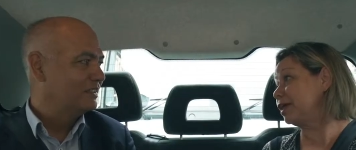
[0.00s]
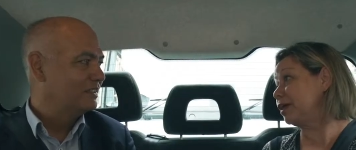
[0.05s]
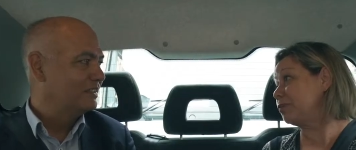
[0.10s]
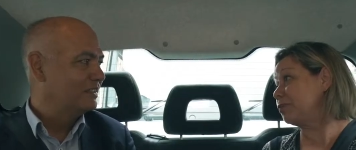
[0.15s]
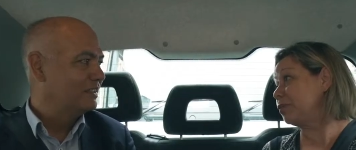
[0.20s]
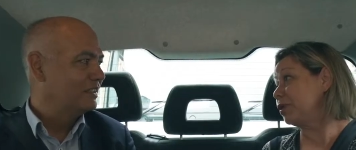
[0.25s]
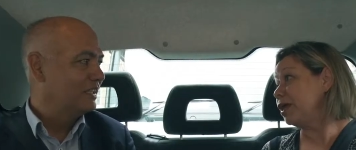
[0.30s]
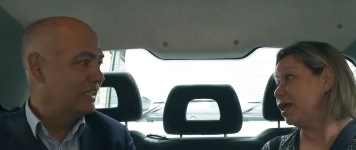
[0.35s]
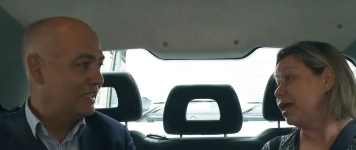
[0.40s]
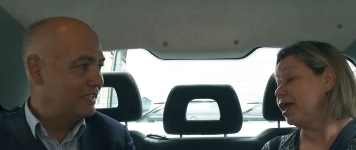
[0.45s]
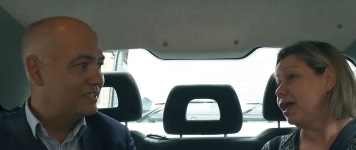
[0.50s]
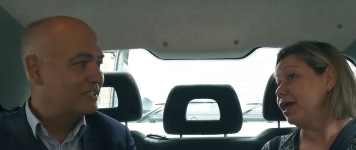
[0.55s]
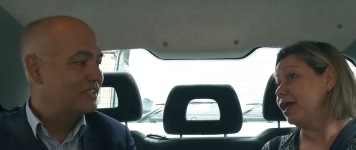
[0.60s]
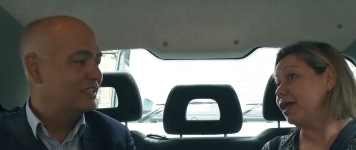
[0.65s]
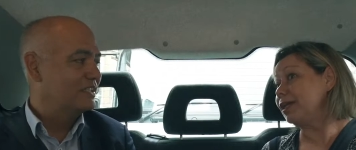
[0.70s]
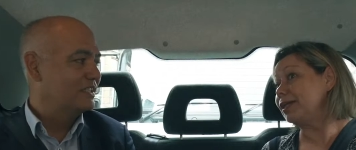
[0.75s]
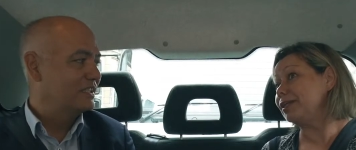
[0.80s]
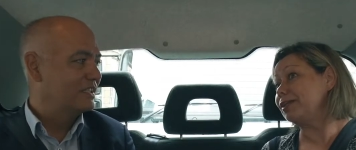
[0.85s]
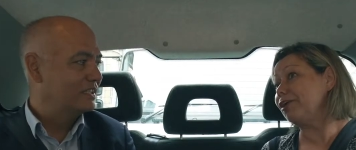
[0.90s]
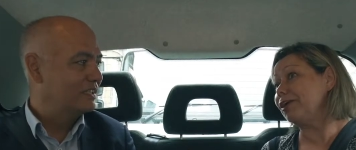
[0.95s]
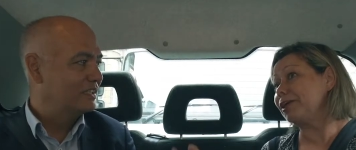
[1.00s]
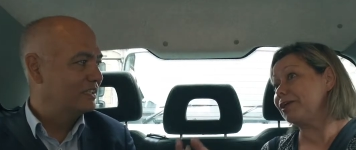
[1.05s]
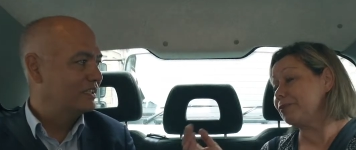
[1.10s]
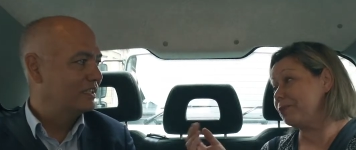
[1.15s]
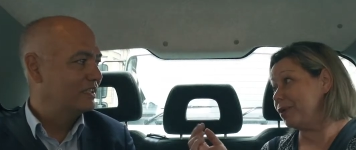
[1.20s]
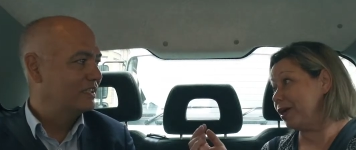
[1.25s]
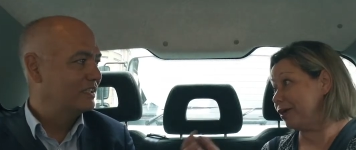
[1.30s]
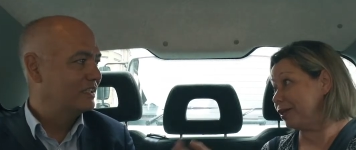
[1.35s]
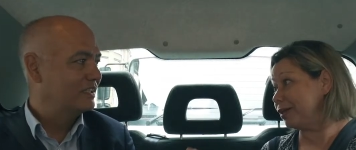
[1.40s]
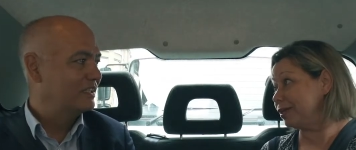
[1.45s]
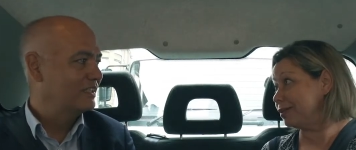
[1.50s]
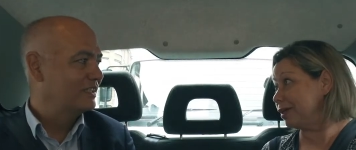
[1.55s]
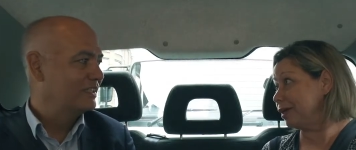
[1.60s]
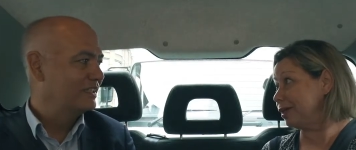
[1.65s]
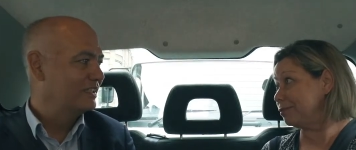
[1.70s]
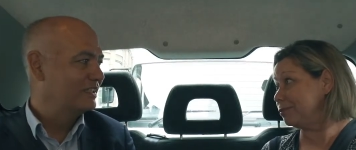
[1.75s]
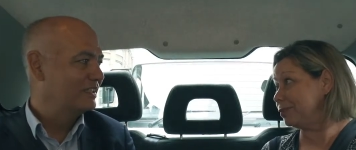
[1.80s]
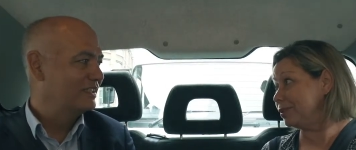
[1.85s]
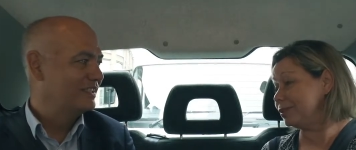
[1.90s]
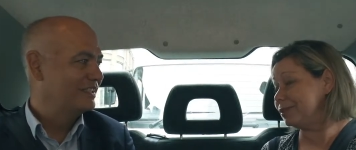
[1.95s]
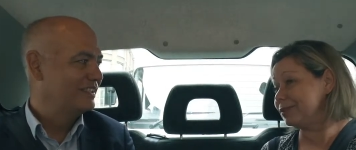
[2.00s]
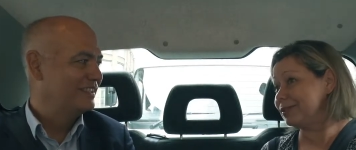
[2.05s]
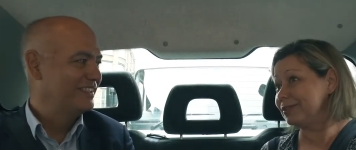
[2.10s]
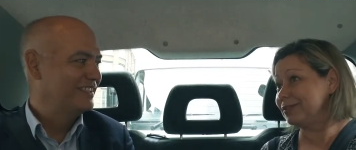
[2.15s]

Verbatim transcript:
Speaker 1: them. Indeed. And talking about excitement,